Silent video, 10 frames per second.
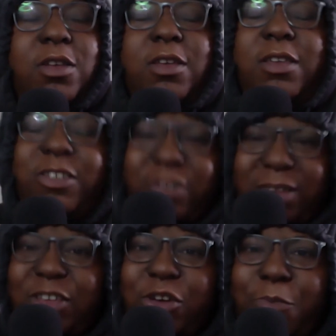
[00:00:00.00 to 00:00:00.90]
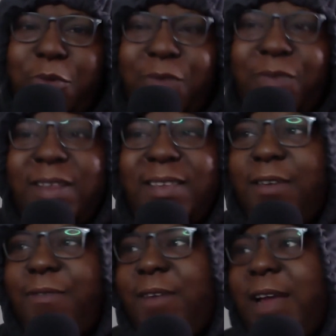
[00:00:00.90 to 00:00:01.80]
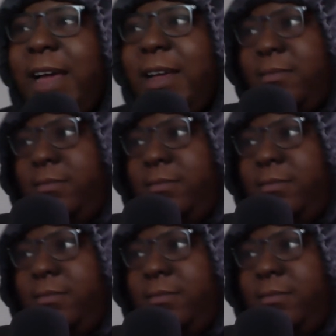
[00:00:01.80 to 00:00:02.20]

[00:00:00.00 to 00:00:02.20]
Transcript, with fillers: You're moving as if like.